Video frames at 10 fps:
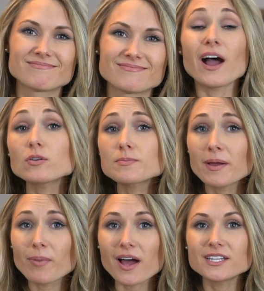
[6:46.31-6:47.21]
How has
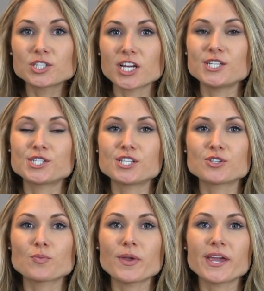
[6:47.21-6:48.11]
my body changed
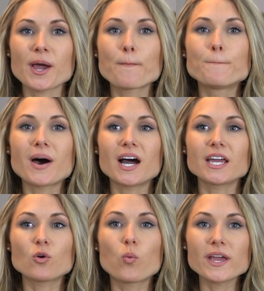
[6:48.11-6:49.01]
this week?
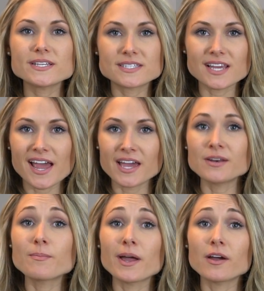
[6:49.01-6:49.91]
My waist
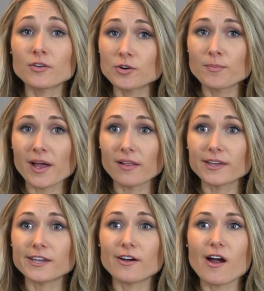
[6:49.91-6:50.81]
and my
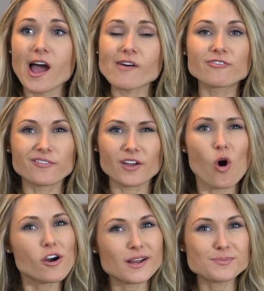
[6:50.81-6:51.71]
underbelly have
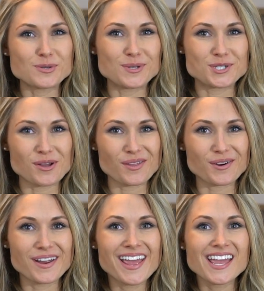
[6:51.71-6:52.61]
caught up to each
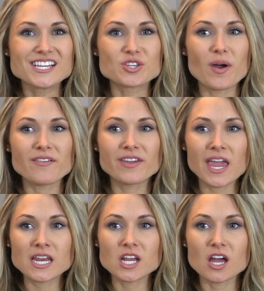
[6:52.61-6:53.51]
other. So I've
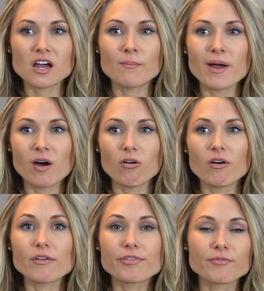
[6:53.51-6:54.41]
gained about
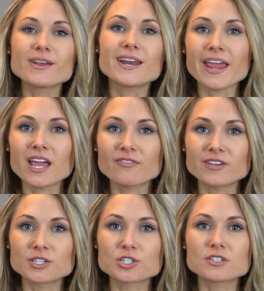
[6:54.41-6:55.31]
3.5
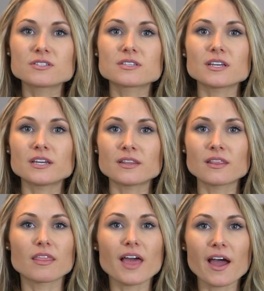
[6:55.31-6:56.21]
inches
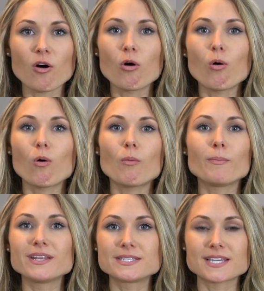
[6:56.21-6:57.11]
in that whole
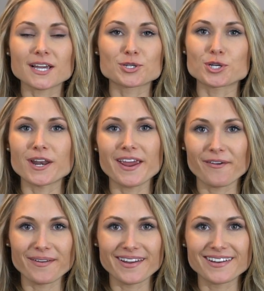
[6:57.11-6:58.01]
midsection
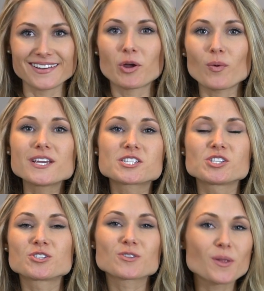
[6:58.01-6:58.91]
area. My waist
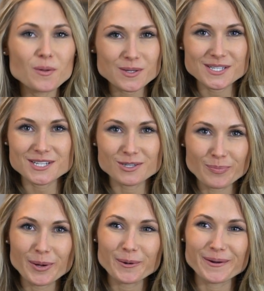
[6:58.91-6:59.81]
is slowly
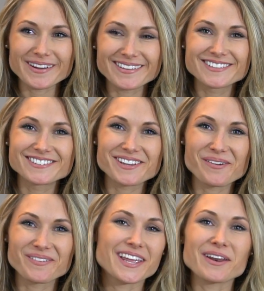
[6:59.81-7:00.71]
disappearing.
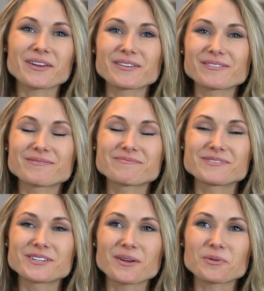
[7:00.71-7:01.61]
So getting,
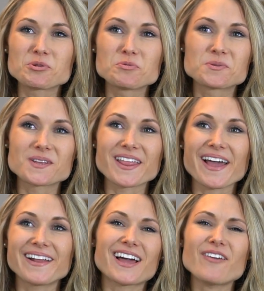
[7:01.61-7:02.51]
you know, used to
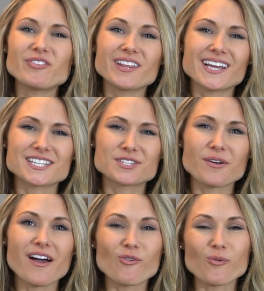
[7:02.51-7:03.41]
that. I feel like I
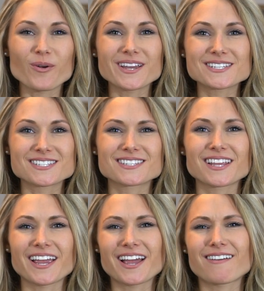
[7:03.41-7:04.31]
still a waist,
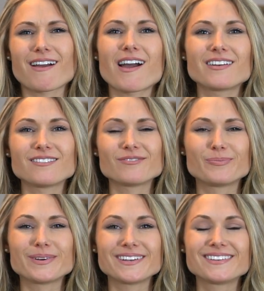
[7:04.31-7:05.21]
like kind of,
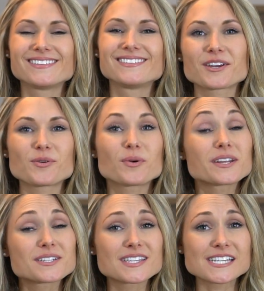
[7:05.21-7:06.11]
but
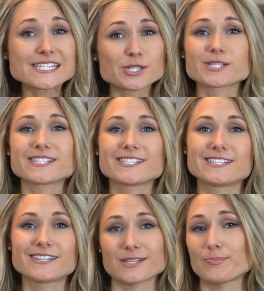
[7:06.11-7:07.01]
according to the inches, it's
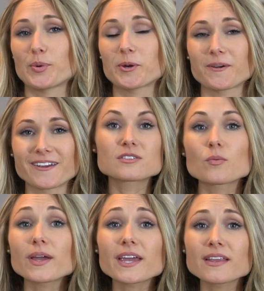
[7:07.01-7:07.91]
disappearing. So
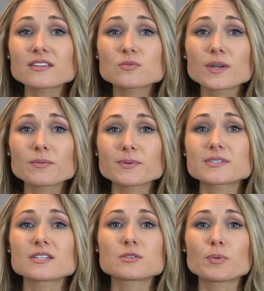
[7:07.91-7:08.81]
weight gain this week
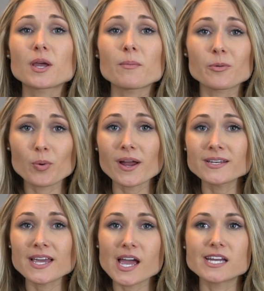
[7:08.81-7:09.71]
since becoming
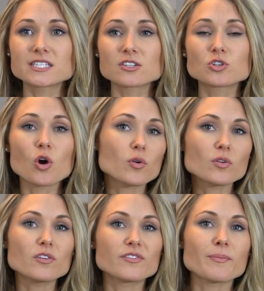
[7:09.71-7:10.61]
pregnant, it's a
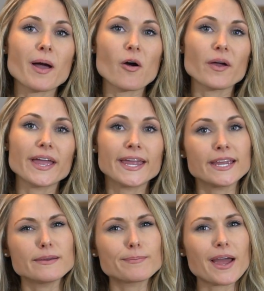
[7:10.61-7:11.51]
total of about
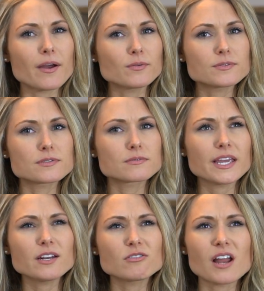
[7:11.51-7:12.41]
8 pounds,
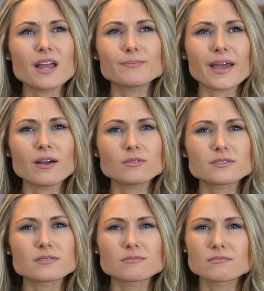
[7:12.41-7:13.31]
8 or 9
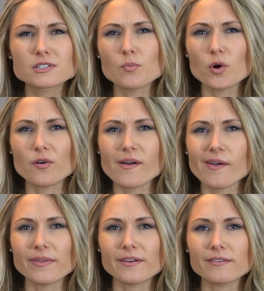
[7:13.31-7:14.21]
pounds. Somewhere
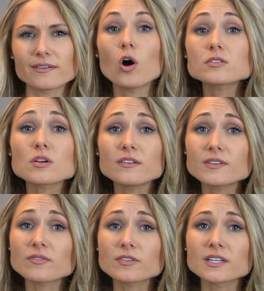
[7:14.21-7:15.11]
around there. Also, I've
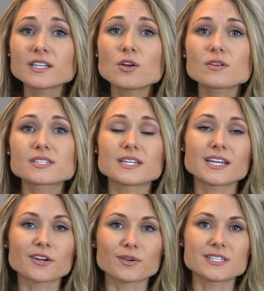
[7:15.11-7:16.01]
definitely noticed an
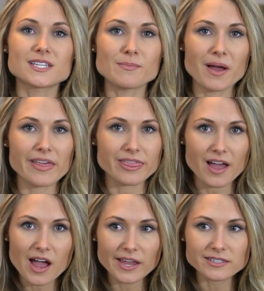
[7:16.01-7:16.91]
increase in my
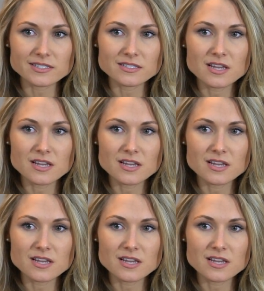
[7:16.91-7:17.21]
thighs.